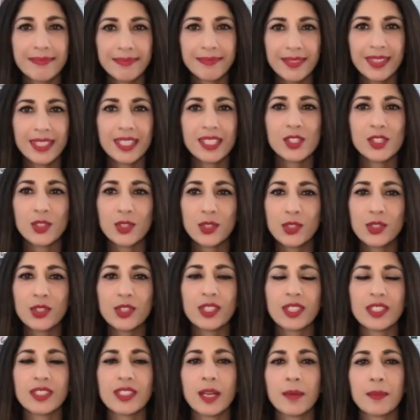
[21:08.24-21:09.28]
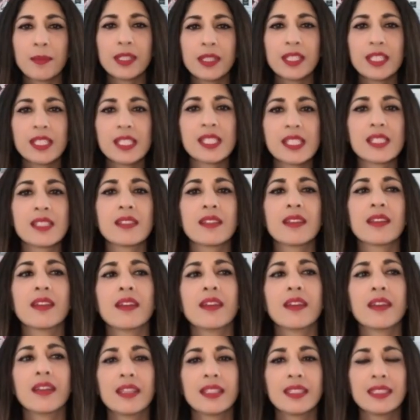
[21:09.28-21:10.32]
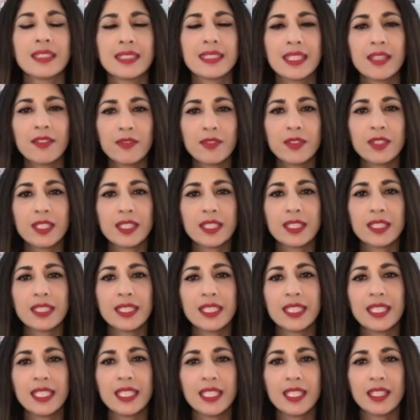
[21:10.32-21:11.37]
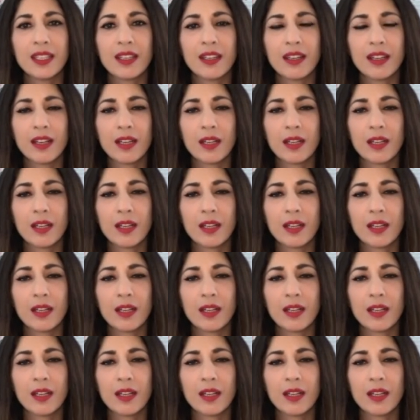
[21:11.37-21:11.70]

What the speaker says: That's good. I mean, this definitely